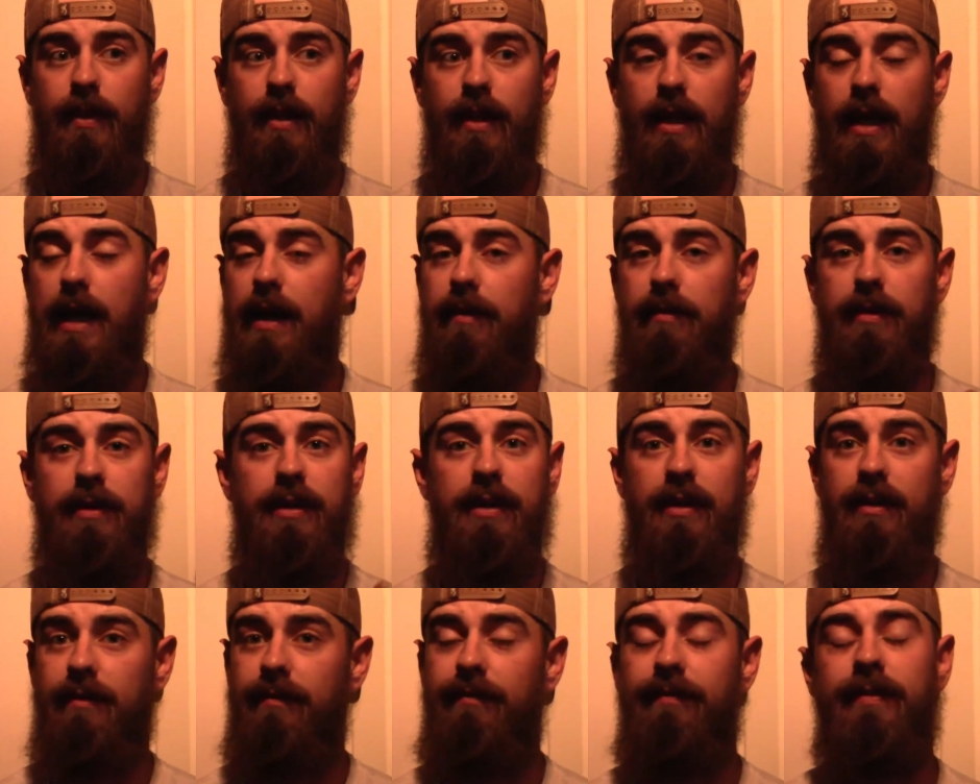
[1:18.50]

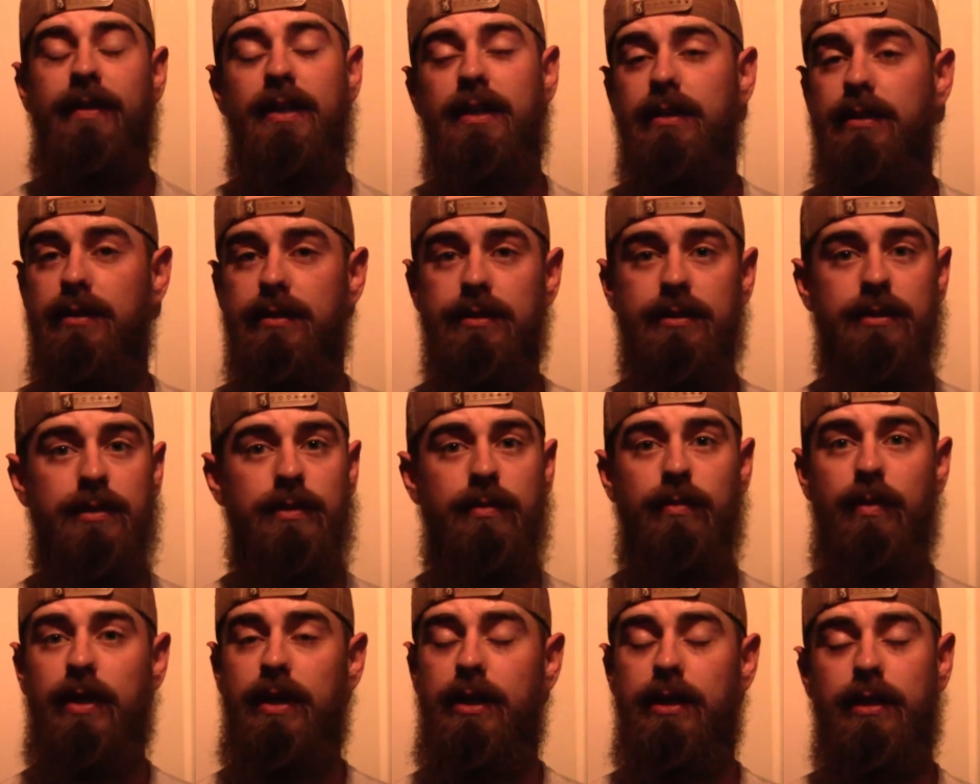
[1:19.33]
everything feels
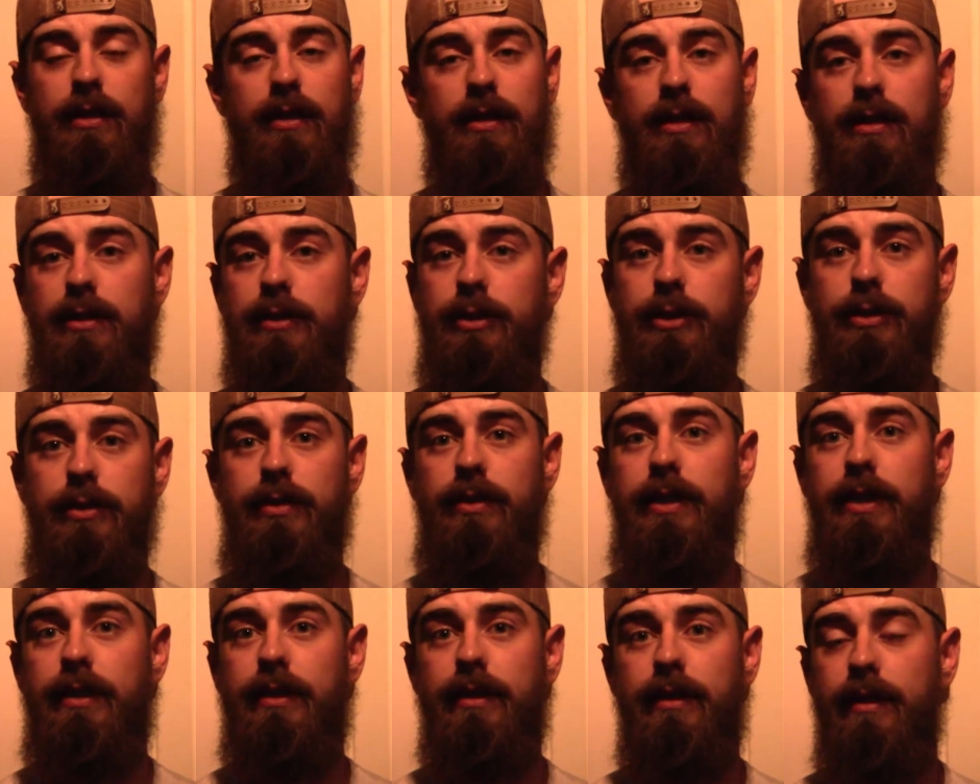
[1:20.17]
when you're
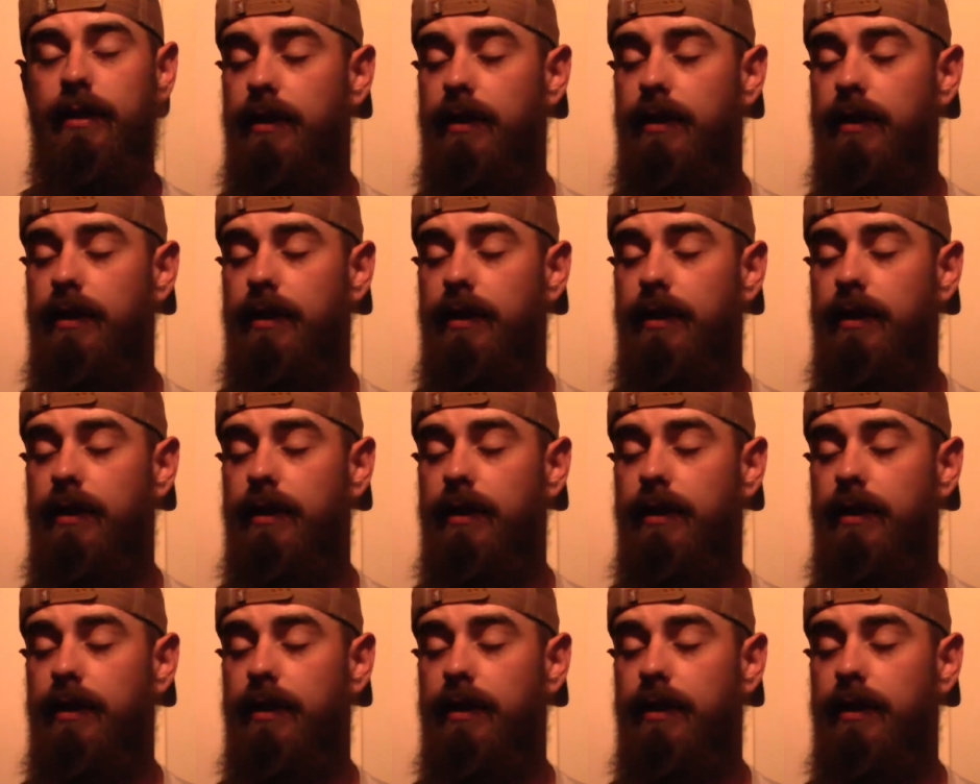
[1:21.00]
shooting.